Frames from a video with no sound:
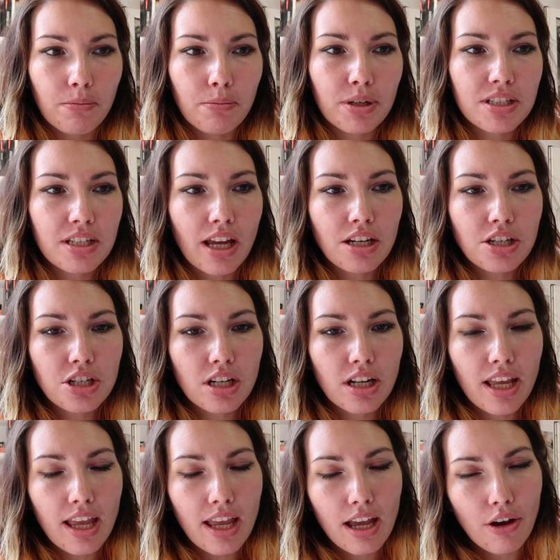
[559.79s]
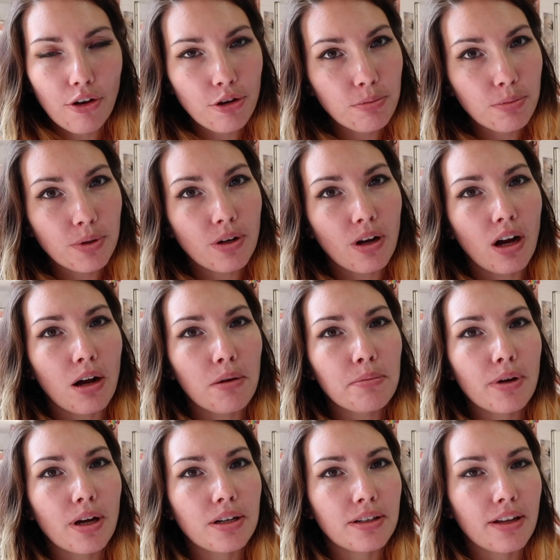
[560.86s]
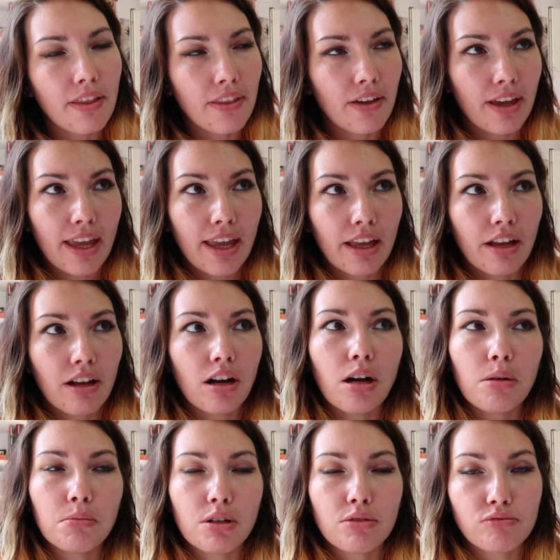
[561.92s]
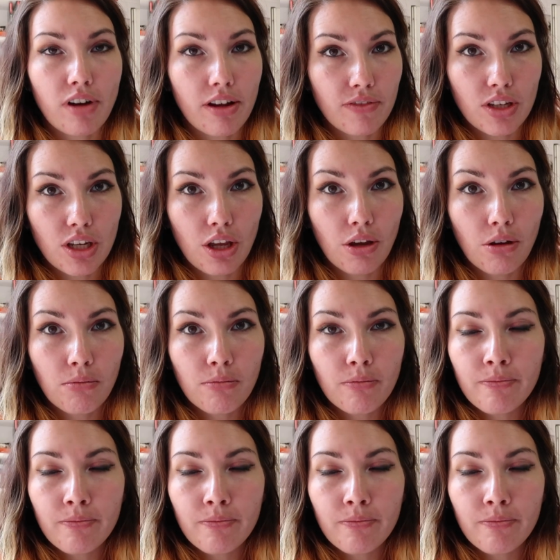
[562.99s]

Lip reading: potentially open up another income revenue.